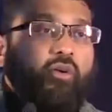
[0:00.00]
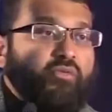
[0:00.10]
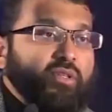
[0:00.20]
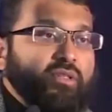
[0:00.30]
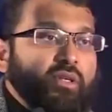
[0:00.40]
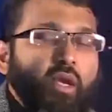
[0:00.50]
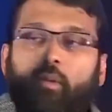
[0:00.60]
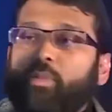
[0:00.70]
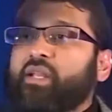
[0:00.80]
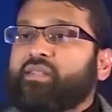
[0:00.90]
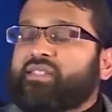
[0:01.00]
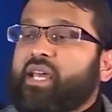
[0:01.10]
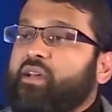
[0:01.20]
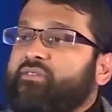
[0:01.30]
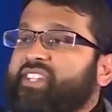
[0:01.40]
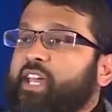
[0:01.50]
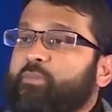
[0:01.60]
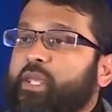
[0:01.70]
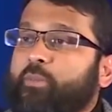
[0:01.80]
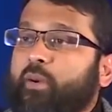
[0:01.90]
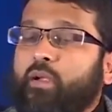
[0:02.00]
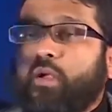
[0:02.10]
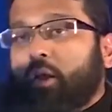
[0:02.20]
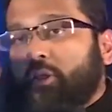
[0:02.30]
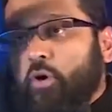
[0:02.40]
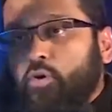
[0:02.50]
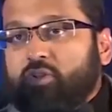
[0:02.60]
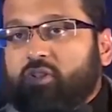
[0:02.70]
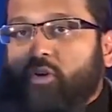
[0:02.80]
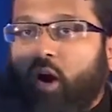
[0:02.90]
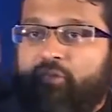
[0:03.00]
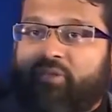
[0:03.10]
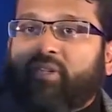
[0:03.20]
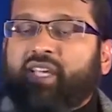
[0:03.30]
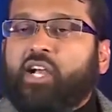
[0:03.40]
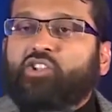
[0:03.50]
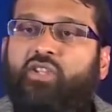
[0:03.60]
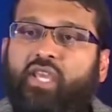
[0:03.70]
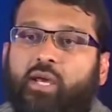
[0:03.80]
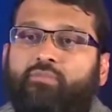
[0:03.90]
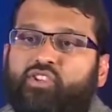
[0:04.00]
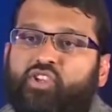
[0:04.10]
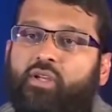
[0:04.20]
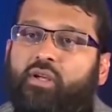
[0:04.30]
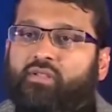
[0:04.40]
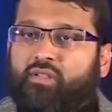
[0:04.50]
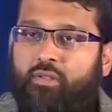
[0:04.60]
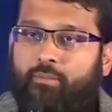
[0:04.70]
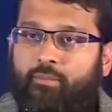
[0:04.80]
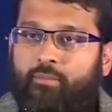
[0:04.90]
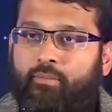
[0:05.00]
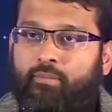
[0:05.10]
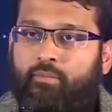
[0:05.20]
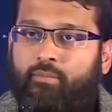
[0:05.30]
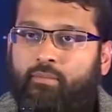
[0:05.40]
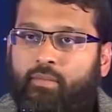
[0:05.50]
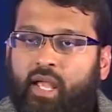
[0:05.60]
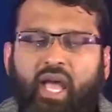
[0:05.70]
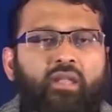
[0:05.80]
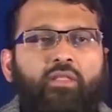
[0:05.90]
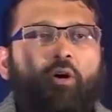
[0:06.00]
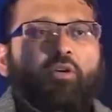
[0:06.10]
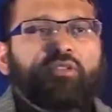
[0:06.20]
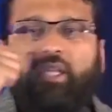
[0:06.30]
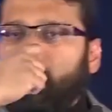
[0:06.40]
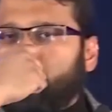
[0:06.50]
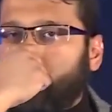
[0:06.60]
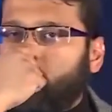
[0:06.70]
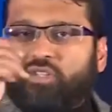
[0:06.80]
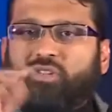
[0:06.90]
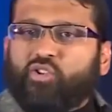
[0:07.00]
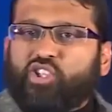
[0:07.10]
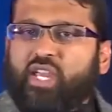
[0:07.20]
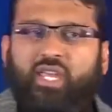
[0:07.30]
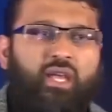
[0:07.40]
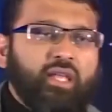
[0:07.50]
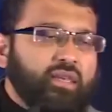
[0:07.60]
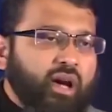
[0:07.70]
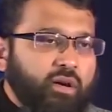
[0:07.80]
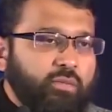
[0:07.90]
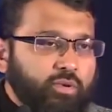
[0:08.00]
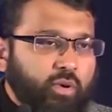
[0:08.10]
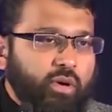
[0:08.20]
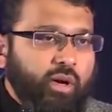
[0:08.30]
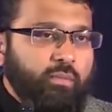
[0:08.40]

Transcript: coffins. But instead of dead people, those coffins actually had machine guns in them. And in those days, there was no checking at the Haram door.